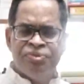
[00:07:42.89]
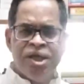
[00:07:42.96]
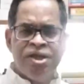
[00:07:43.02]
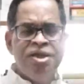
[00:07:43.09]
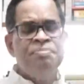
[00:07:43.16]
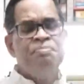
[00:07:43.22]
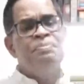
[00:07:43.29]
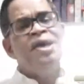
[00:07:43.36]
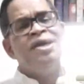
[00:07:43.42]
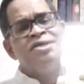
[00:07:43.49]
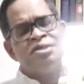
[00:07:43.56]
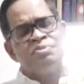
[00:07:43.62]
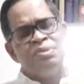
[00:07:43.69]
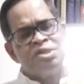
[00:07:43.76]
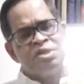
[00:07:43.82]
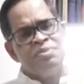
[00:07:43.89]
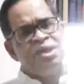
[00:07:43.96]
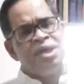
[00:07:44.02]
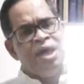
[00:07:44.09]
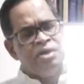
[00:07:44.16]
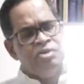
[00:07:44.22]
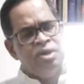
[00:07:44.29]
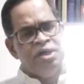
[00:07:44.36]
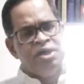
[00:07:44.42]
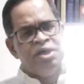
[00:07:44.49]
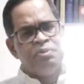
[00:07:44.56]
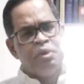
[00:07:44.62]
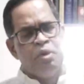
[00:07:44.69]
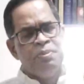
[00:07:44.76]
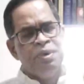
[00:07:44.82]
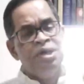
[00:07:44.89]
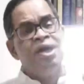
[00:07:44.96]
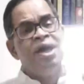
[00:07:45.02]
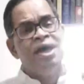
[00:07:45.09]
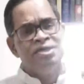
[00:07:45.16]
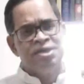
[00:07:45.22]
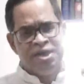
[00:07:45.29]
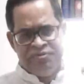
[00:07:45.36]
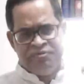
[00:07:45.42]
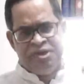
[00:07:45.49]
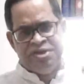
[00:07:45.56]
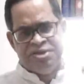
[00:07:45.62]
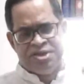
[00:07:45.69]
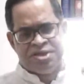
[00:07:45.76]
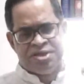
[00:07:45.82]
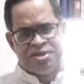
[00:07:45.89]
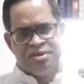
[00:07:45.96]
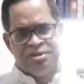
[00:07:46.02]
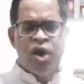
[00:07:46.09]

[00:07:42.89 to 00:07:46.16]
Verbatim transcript: then the base must be calculated properly as a defense.